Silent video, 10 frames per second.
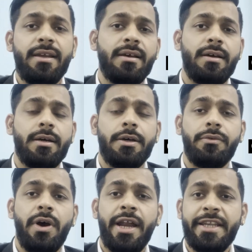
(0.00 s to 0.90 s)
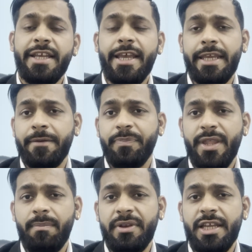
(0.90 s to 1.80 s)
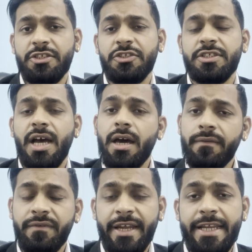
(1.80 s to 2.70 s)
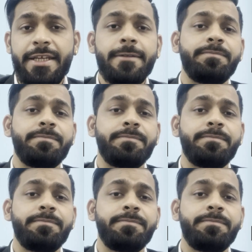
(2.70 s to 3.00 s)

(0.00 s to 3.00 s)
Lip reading: RTI applications are filed.